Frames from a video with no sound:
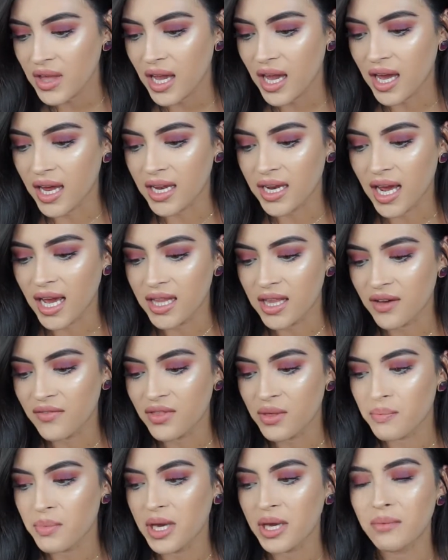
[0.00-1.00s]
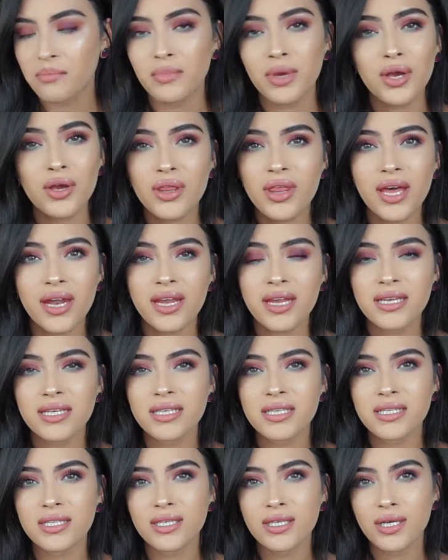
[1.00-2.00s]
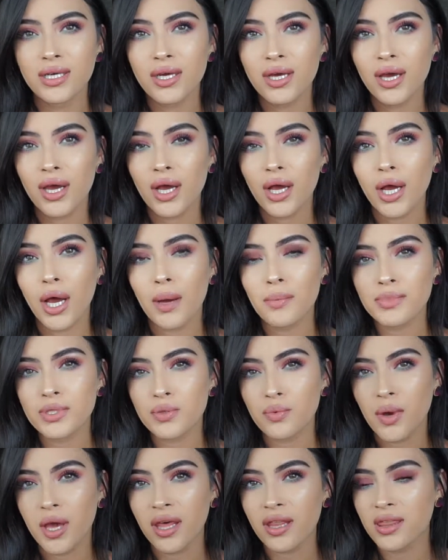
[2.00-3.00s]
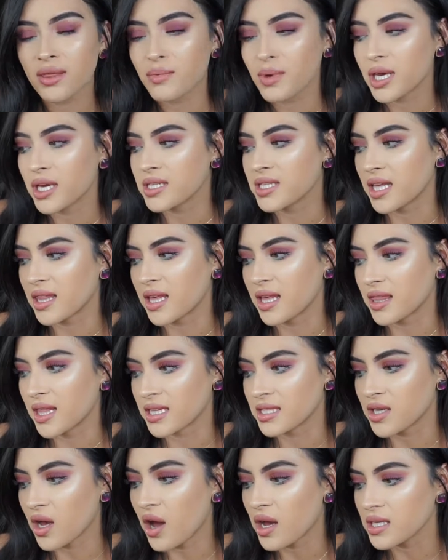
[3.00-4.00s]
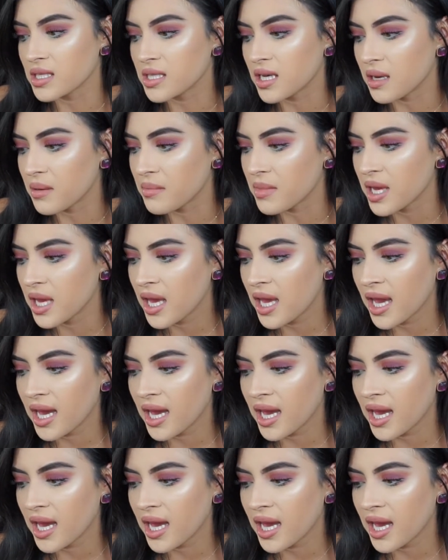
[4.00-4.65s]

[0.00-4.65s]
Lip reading: And I love the big mirror that it comes with because I think that's awesome.